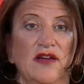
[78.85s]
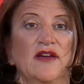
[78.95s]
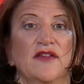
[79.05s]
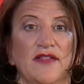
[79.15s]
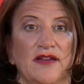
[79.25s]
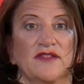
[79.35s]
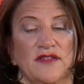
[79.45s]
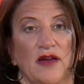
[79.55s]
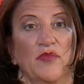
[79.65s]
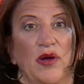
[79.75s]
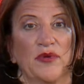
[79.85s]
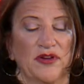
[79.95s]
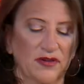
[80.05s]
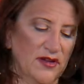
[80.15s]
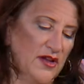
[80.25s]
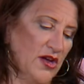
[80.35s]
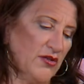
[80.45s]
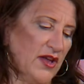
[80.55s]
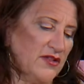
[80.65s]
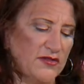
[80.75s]
That's a bummer.
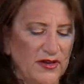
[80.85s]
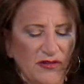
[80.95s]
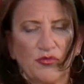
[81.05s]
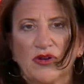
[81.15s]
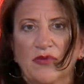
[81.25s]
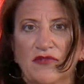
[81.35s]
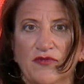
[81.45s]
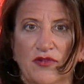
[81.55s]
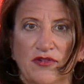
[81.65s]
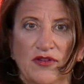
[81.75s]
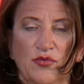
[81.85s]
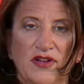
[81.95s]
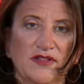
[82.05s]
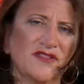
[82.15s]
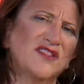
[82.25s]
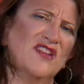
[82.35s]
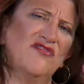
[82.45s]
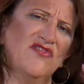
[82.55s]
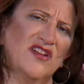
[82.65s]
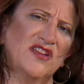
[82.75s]
Okay, so here's one of my early ones. It's kind of
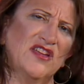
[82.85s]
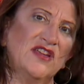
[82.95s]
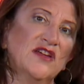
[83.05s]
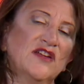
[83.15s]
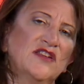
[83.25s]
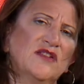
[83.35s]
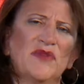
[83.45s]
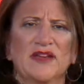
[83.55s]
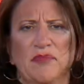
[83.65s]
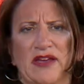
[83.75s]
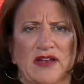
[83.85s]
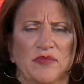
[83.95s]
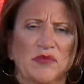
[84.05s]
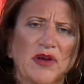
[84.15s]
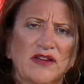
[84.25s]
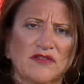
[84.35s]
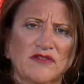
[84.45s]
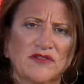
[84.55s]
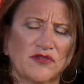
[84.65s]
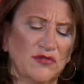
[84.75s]
funky. You know, might pick it up at
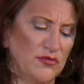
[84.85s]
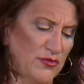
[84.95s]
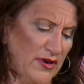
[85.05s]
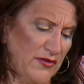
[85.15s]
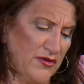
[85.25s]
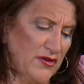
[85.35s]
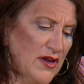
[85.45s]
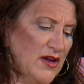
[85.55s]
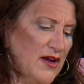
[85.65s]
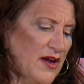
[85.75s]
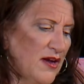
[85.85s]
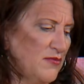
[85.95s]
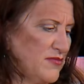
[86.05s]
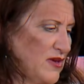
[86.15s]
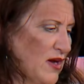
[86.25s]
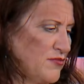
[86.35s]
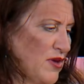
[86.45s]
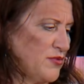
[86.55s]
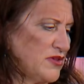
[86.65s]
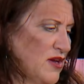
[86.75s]
Michael's or wherever. Um, I, I
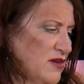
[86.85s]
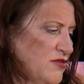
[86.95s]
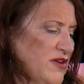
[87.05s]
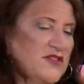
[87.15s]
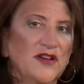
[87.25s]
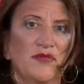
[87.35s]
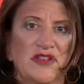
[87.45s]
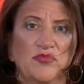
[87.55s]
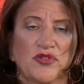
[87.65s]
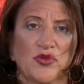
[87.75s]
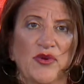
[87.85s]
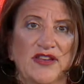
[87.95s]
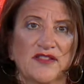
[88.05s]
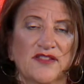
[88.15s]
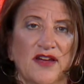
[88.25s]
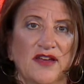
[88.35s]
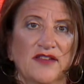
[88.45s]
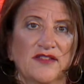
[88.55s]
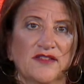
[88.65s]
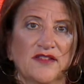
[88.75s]
was kind of crazy. I did put the weight inside. It
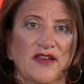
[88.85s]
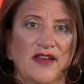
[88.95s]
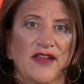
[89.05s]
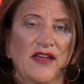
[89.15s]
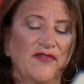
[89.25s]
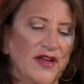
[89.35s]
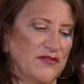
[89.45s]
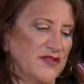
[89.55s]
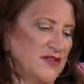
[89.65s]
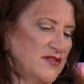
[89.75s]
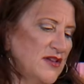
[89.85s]
says nine and a half ounces.